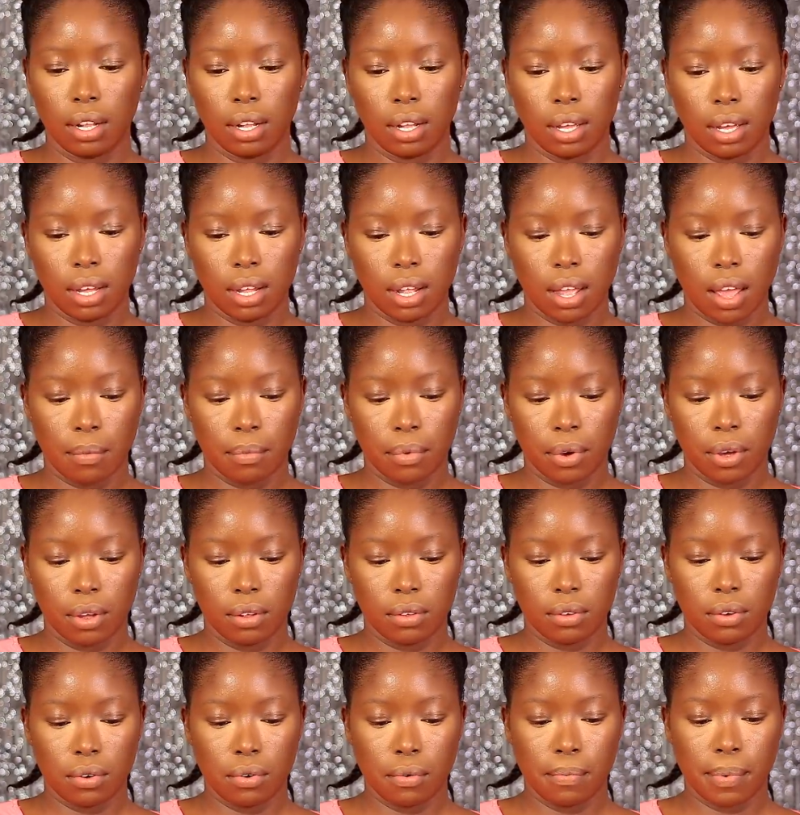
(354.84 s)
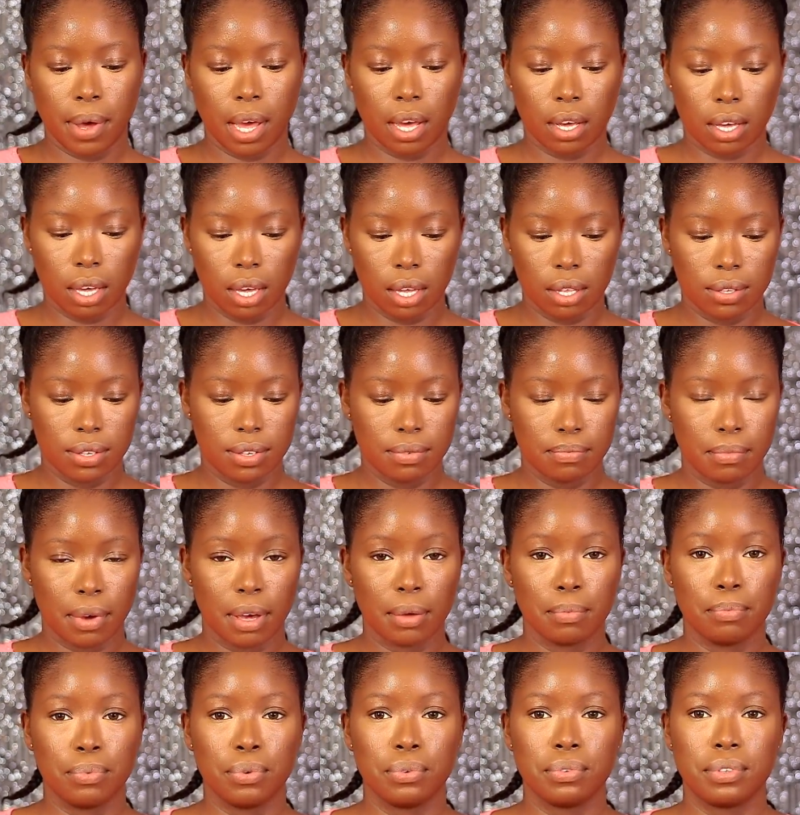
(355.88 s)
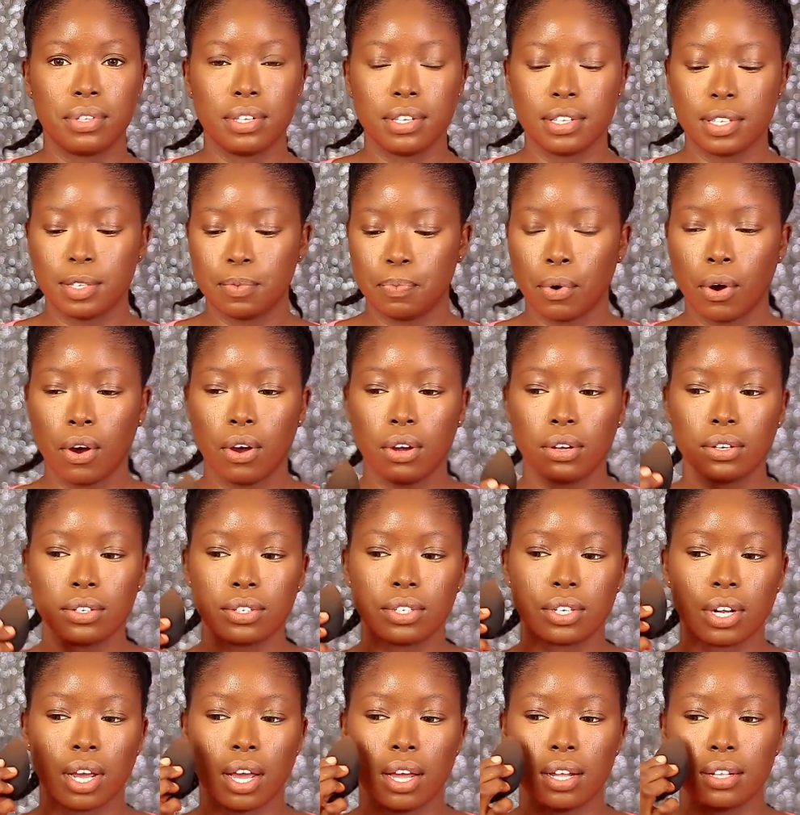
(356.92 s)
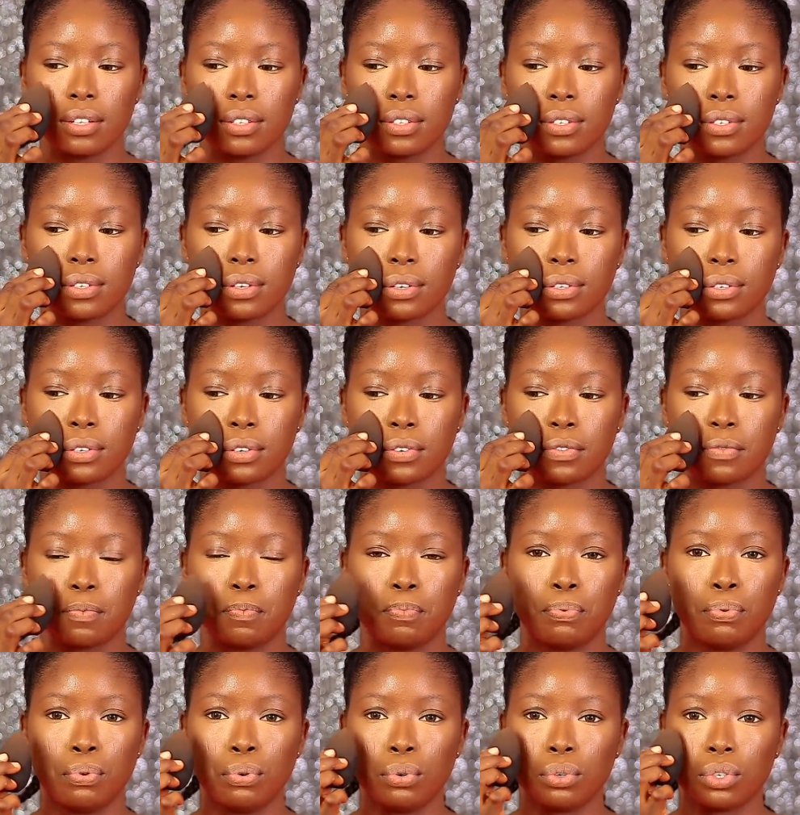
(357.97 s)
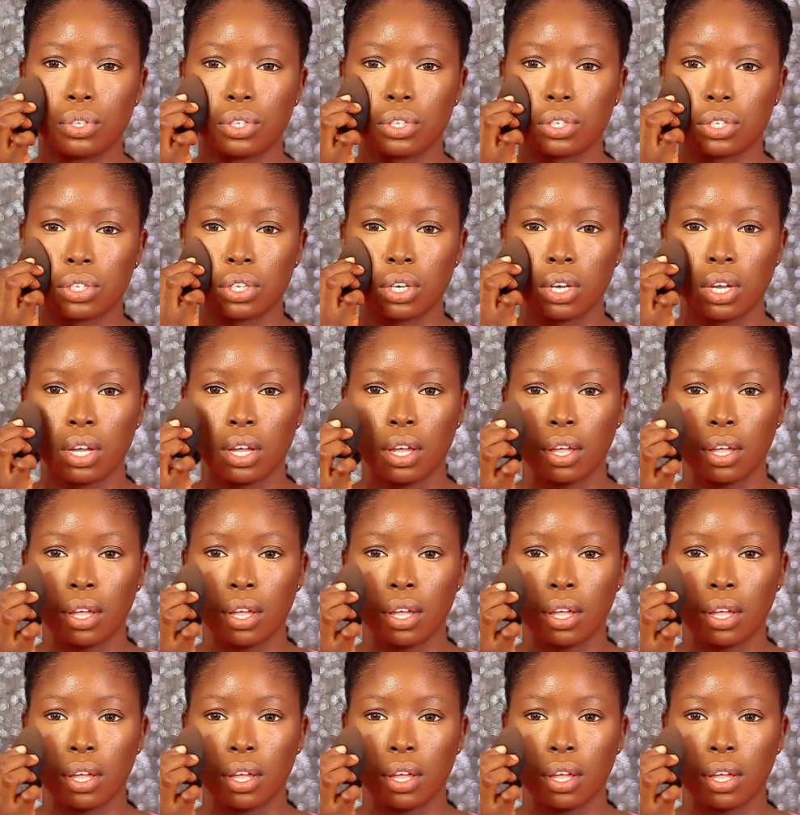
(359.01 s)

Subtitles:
Then I'm going to go back into my beauty sponge and sort of push